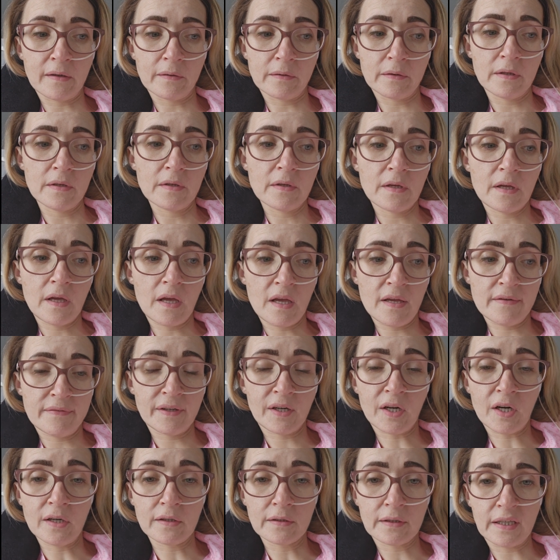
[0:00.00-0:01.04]
If I can't get
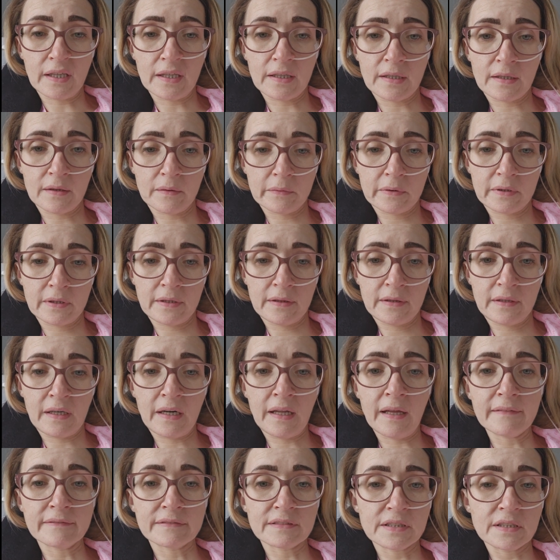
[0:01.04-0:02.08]
another one in, then I'll have to
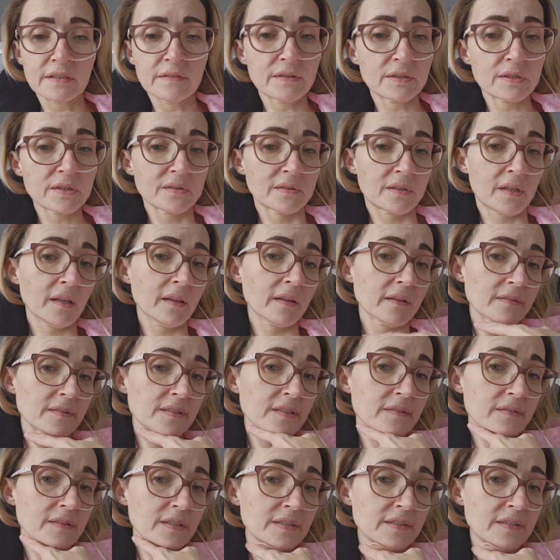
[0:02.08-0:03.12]
either do another
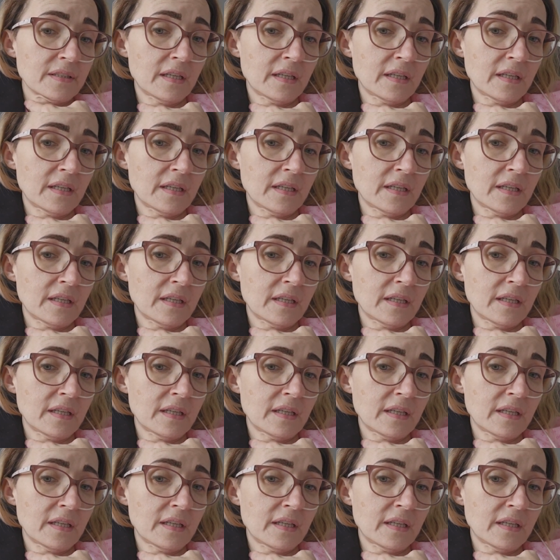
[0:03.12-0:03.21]
CVC